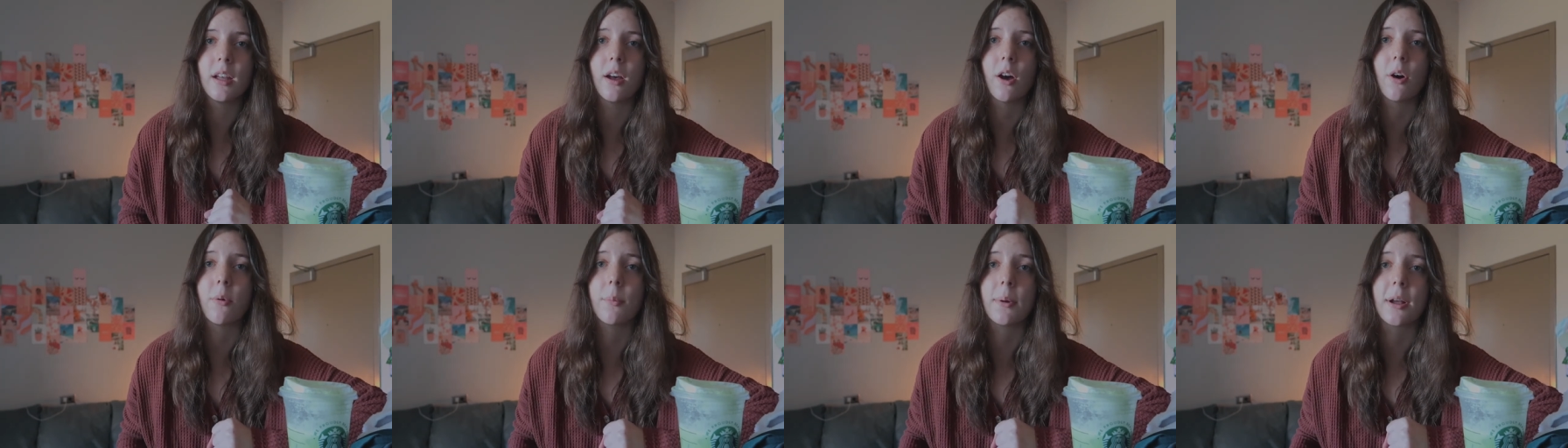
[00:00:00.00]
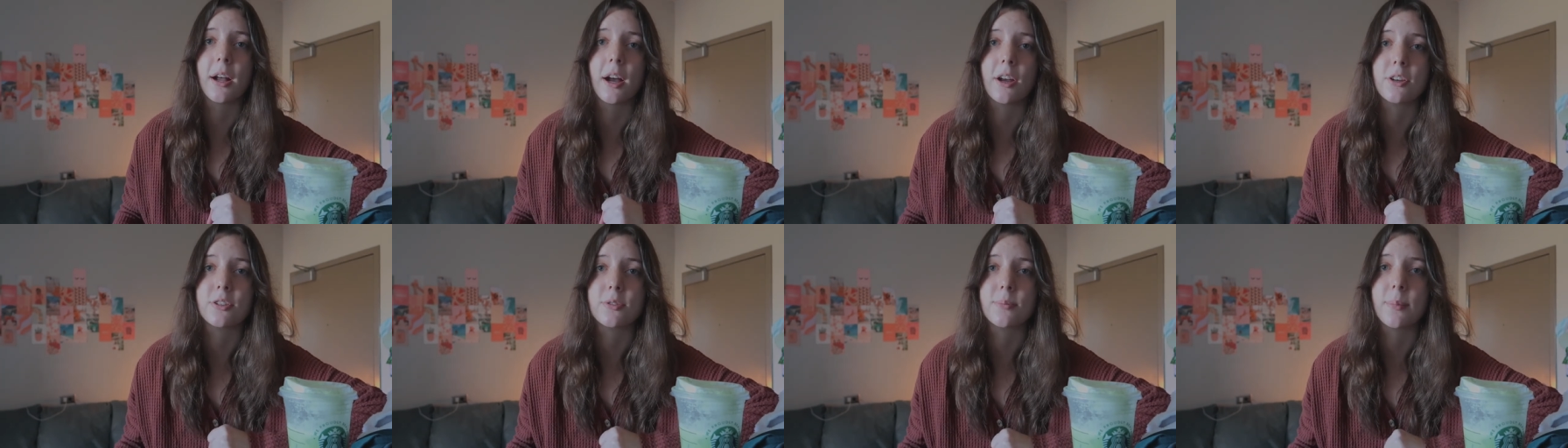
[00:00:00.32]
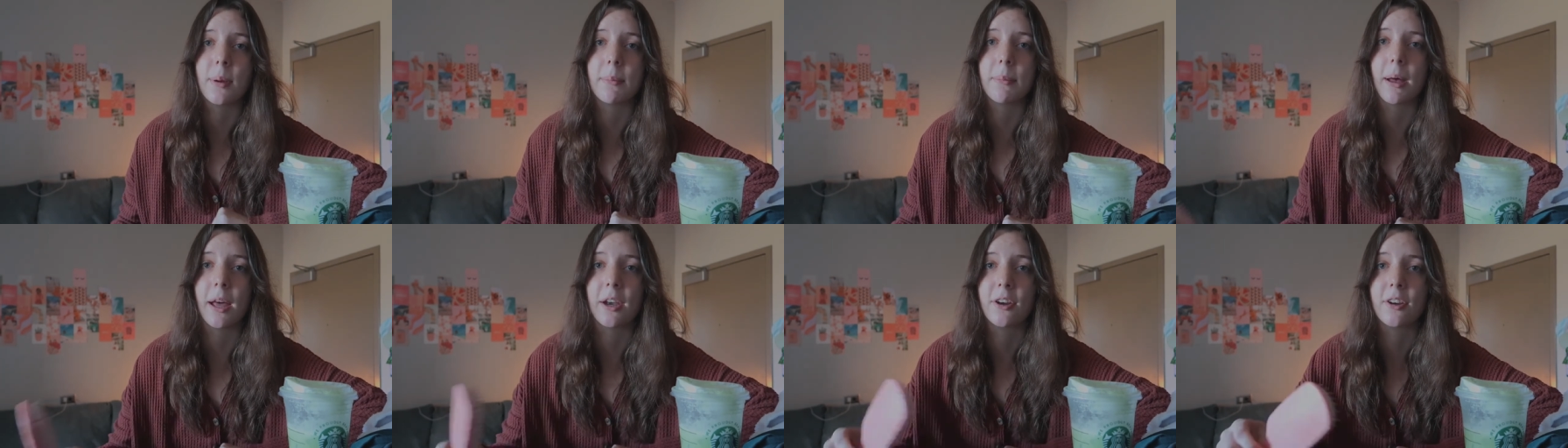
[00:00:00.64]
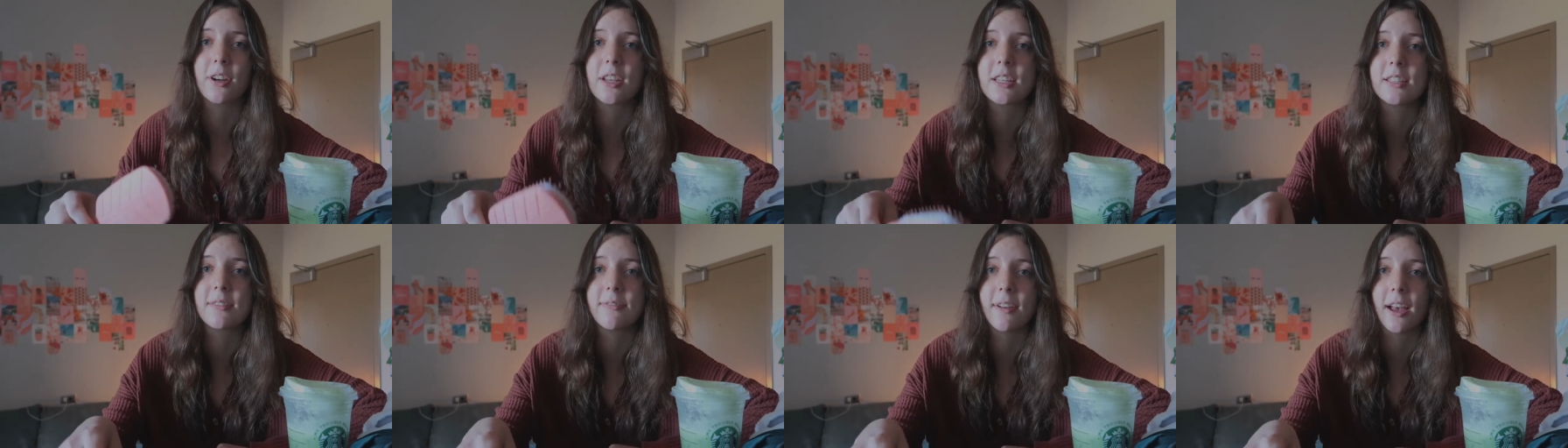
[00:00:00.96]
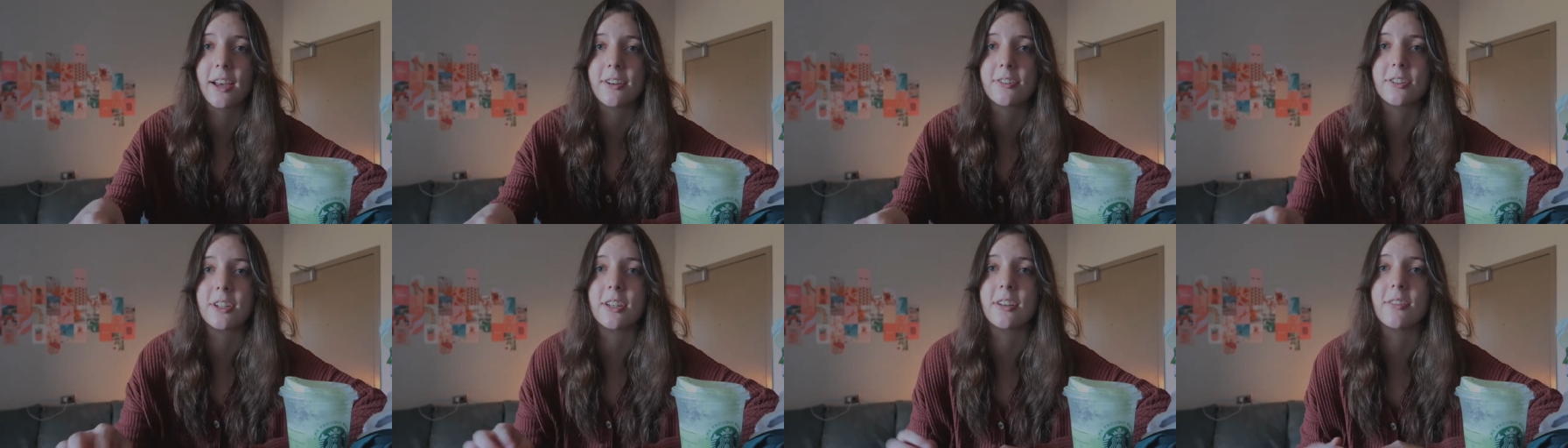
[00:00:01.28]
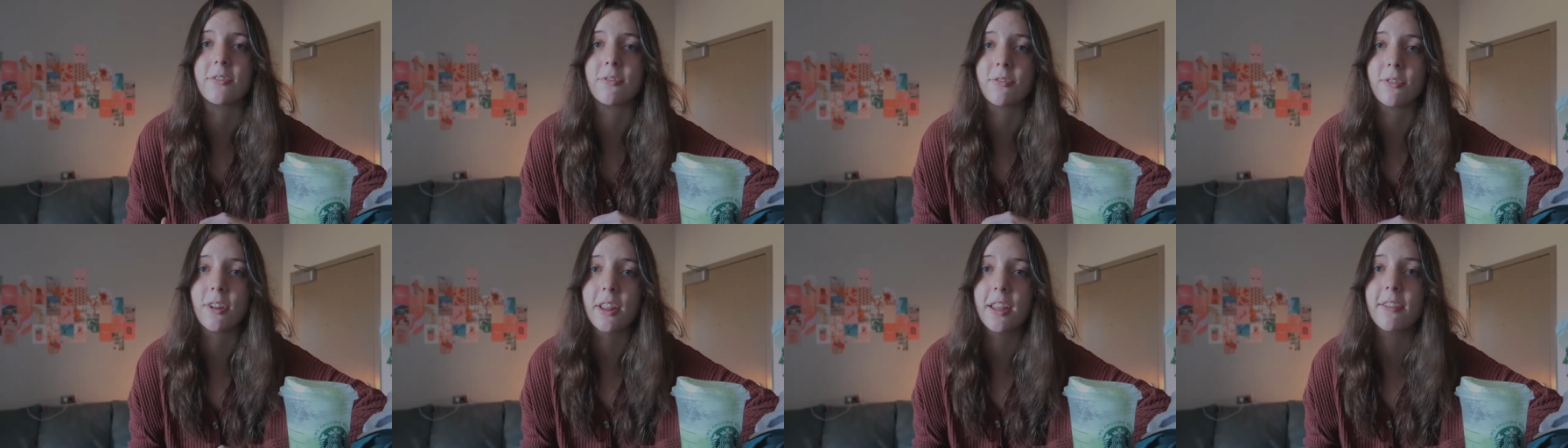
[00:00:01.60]
oh my gosh, my battery's
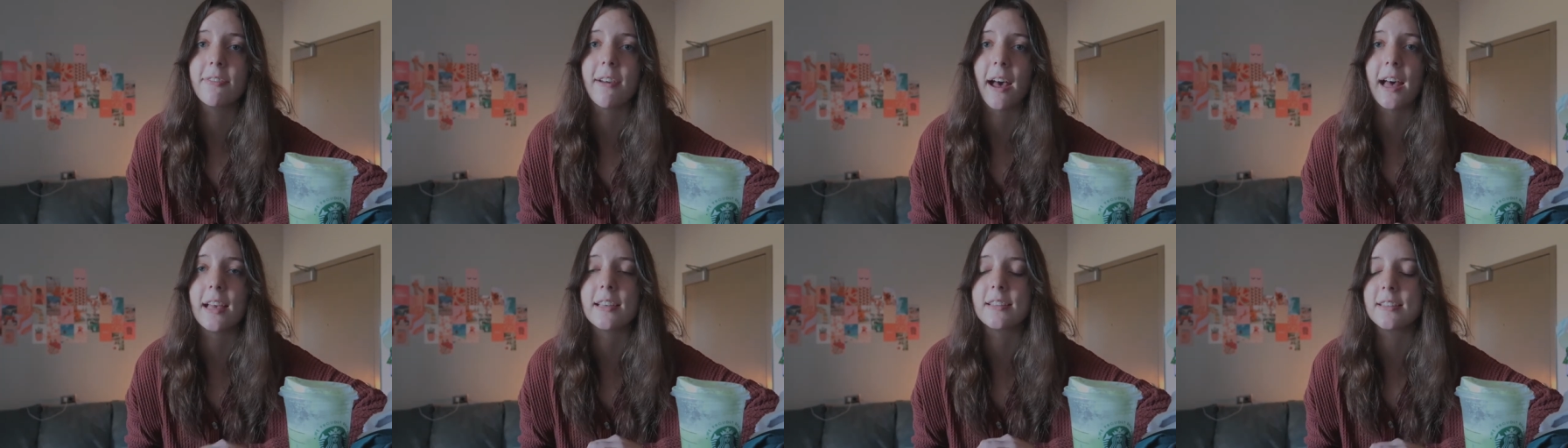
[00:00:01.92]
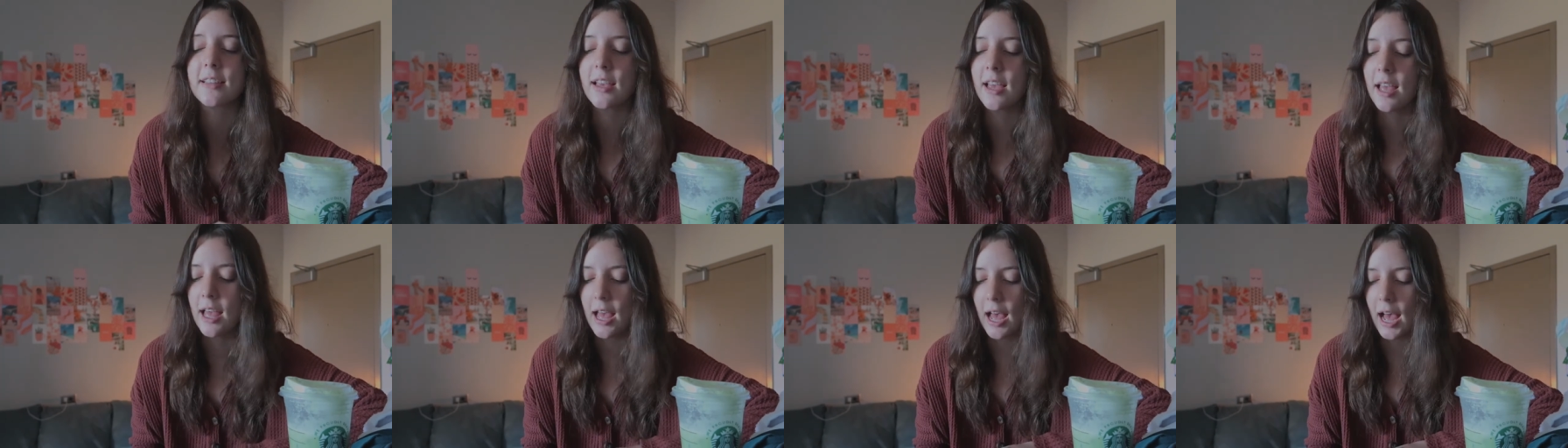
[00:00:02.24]
flashing really fast.